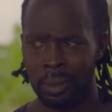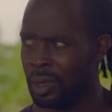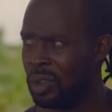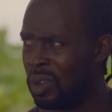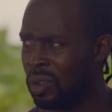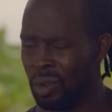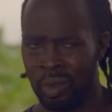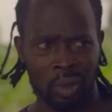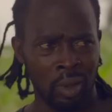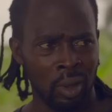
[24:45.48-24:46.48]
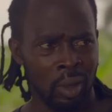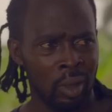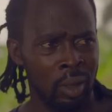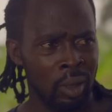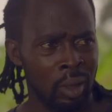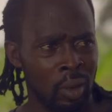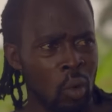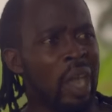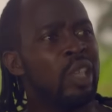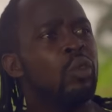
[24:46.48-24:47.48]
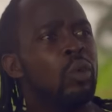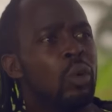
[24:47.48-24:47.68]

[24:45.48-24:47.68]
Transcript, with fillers: No. Who are you?